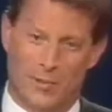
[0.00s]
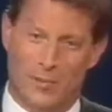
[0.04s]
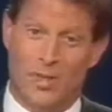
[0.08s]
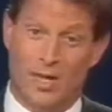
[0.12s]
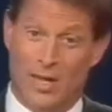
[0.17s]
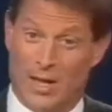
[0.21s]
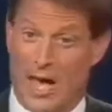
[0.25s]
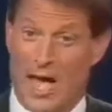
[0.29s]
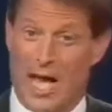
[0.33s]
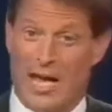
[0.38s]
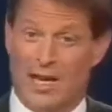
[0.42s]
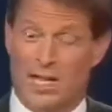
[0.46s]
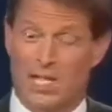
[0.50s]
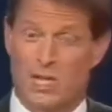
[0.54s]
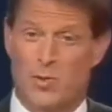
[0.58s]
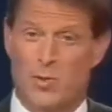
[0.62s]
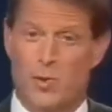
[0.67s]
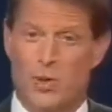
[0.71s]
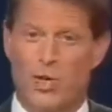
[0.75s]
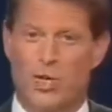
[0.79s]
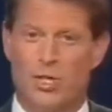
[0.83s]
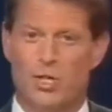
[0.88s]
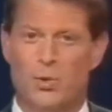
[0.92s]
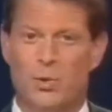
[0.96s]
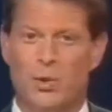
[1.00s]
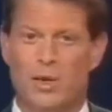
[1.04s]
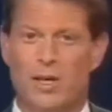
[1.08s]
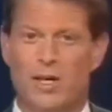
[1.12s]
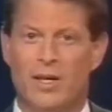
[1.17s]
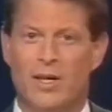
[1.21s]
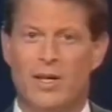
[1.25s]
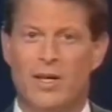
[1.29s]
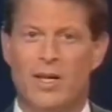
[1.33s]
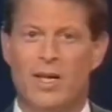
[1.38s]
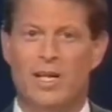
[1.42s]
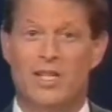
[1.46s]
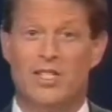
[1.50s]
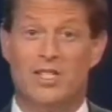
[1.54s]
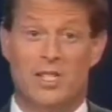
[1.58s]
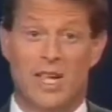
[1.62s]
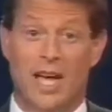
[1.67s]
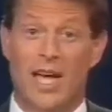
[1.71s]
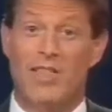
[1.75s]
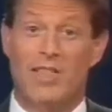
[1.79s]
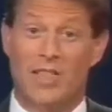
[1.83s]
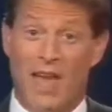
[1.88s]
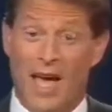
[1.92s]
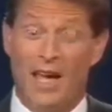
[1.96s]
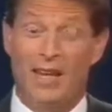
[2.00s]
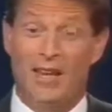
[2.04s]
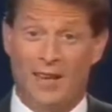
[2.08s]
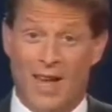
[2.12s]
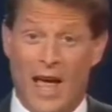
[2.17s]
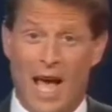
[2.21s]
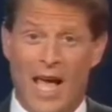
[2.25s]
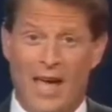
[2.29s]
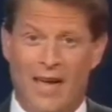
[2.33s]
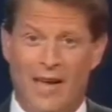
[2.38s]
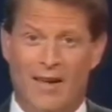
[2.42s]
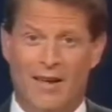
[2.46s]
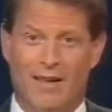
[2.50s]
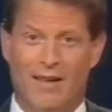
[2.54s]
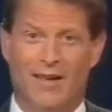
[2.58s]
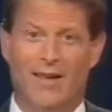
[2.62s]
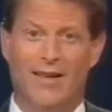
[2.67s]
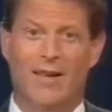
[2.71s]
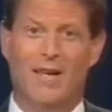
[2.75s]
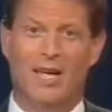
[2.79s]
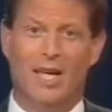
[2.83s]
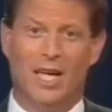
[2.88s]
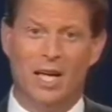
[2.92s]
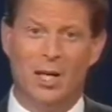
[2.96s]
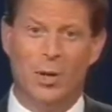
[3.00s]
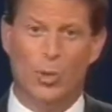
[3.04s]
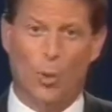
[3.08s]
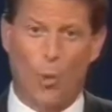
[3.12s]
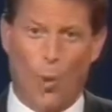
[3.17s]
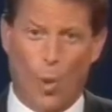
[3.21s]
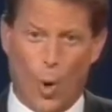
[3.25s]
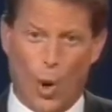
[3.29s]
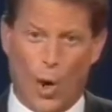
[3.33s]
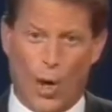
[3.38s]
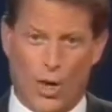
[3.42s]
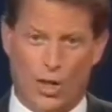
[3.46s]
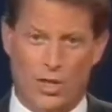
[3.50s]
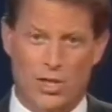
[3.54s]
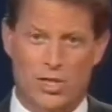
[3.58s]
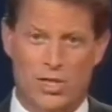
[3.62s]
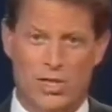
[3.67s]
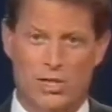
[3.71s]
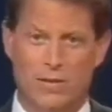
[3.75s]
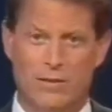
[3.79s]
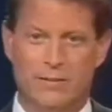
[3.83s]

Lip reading: had experience with it say they like it. It works.